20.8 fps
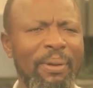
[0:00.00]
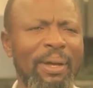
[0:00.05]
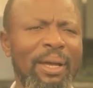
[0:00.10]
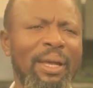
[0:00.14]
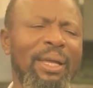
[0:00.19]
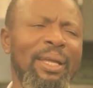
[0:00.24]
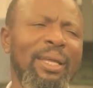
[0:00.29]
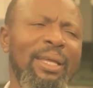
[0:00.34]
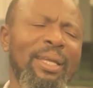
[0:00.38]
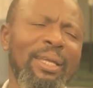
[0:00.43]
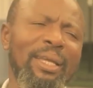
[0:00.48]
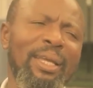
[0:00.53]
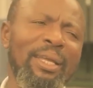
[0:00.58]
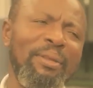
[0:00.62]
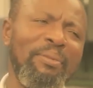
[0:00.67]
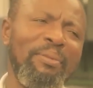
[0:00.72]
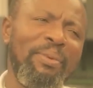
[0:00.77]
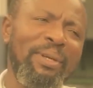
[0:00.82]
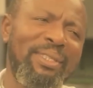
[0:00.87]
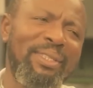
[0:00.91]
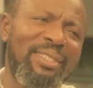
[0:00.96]
baba
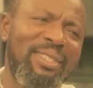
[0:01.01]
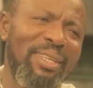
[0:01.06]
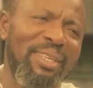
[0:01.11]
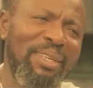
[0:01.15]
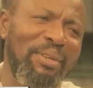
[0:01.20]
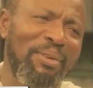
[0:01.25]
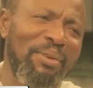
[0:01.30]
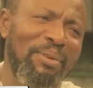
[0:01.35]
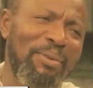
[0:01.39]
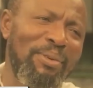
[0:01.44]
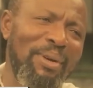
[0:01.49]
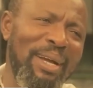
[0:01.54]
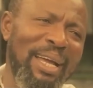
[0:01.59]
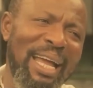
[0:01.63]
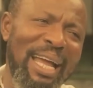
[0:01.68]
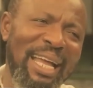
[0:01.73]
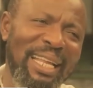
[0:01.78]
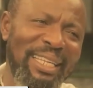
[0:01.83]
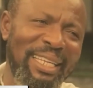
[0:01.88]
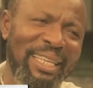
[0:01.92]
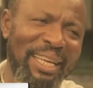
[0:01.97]
e de besi o
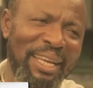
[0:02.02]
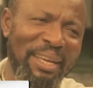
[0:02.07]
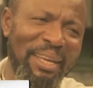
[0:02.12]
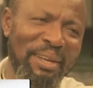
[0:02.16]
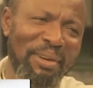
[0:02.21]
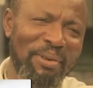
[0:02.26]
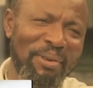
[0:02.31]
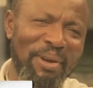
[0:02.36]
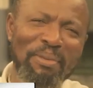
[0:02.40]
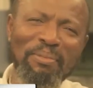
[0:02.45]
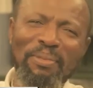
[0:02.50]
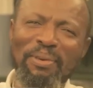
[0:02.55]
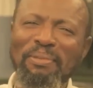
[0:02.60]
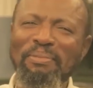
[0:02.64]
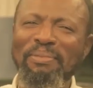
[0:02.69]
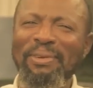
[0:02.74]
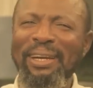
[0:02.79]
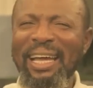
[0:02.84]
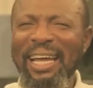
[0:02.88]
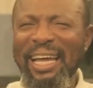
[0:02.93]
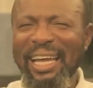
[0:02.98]
ya de
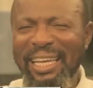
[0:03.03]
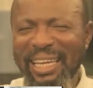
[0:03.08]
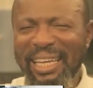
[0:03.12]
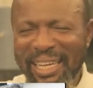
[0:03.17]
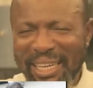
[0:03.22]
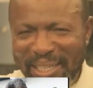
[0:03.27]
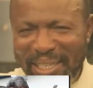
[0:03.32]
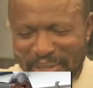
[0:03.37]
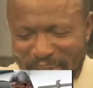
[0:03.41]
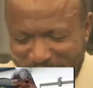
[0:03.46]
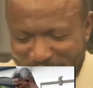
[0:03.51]
obo bra e